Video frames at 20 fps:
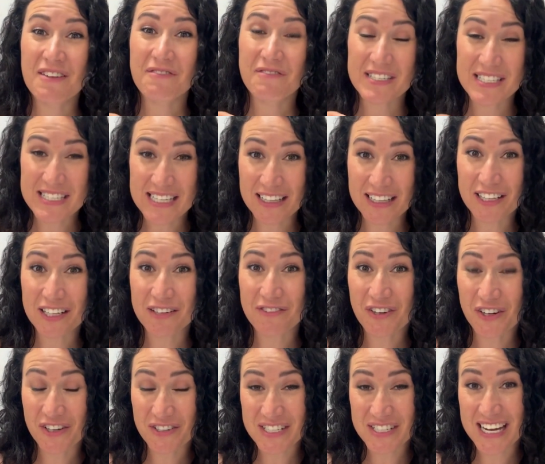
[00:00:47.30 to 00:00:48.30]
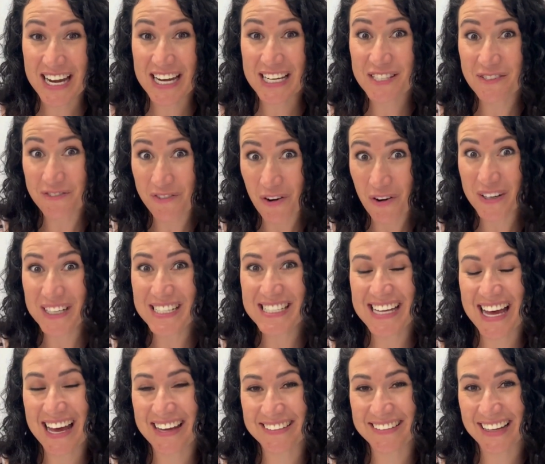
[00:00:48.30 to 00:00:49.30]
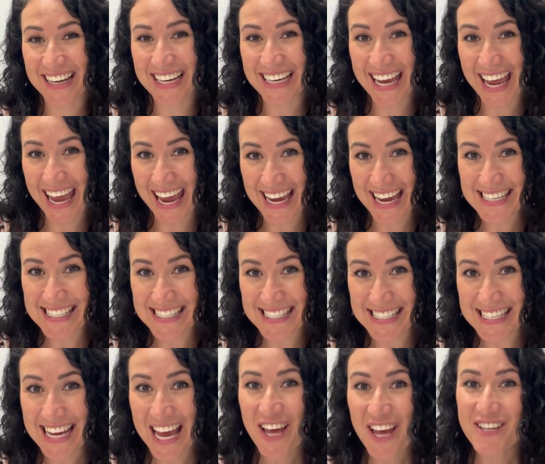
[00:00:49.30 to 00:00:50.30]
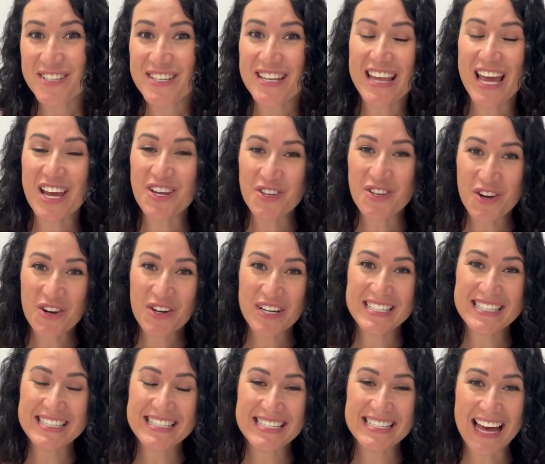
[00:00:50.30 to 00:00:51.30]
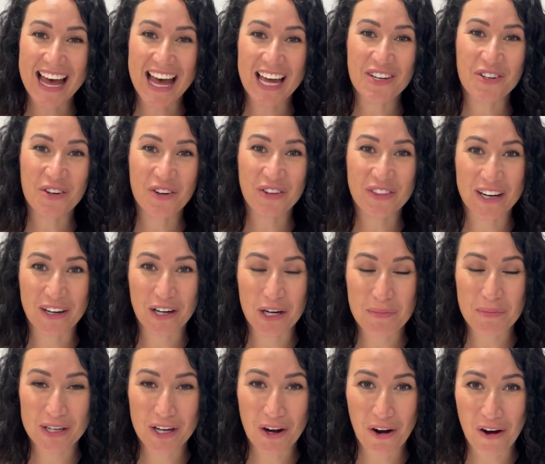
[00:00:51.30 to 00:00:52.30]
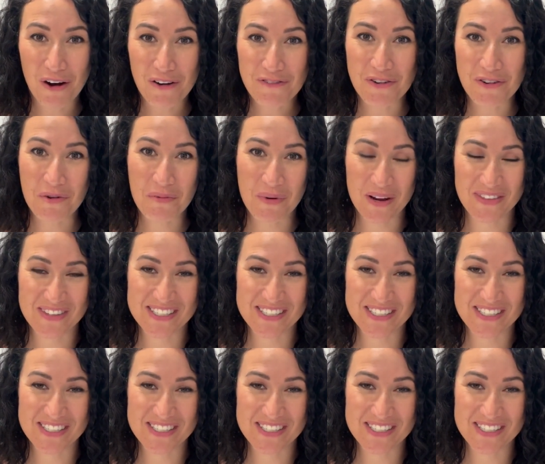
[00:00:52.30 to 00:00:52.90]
facilitative contexts for a sound like S so that you can start your therapy off with